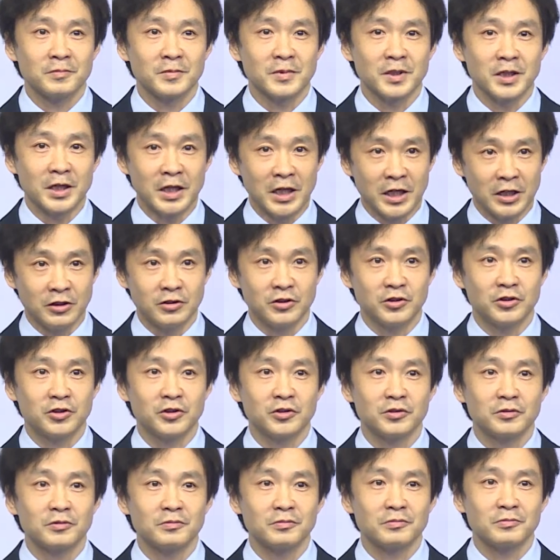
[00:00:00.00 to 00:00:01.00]

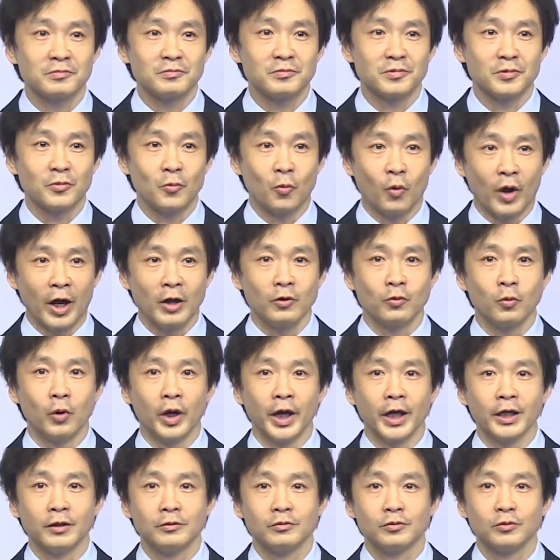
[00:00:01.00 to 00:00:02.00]
It's one
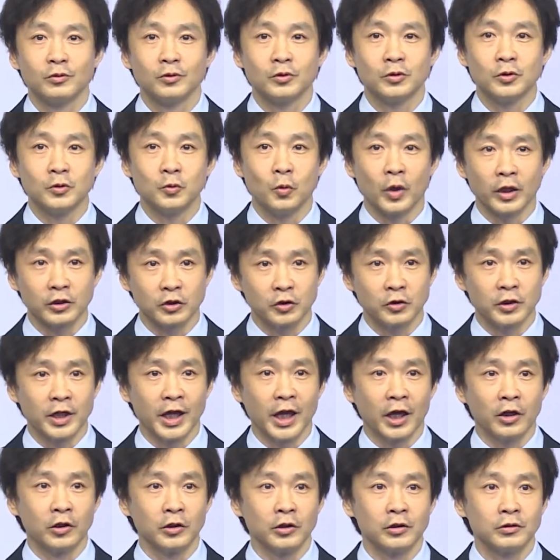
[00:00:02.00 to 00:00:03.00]
way to work
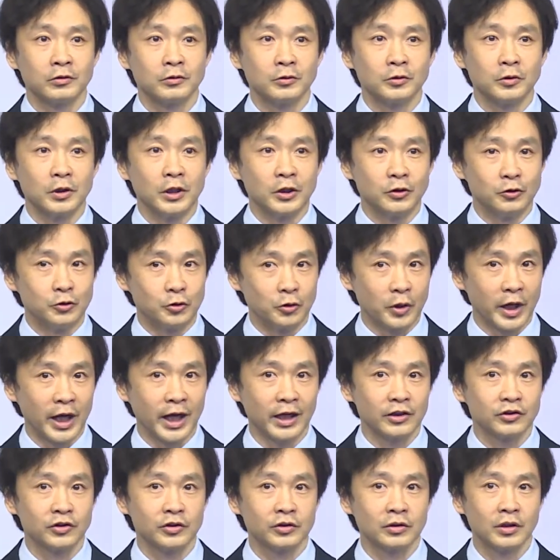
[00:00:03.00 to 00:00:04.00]
together to
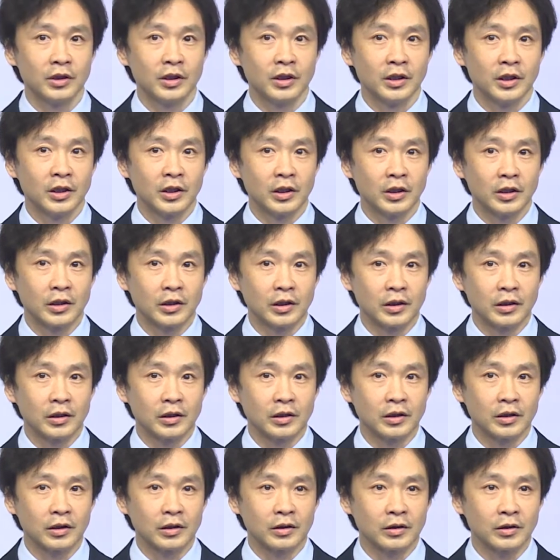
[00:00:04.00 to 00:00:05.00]
address
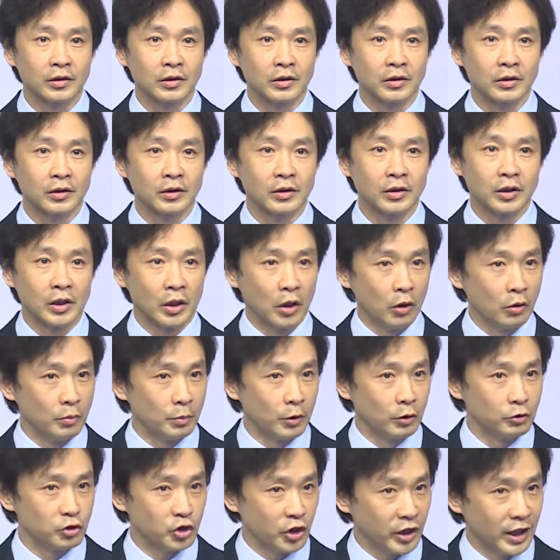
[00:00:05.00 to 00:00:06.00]

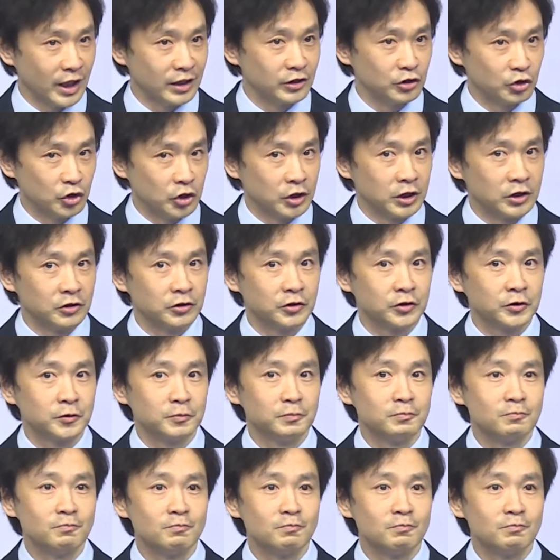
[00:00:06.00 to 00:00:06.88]
global challenges.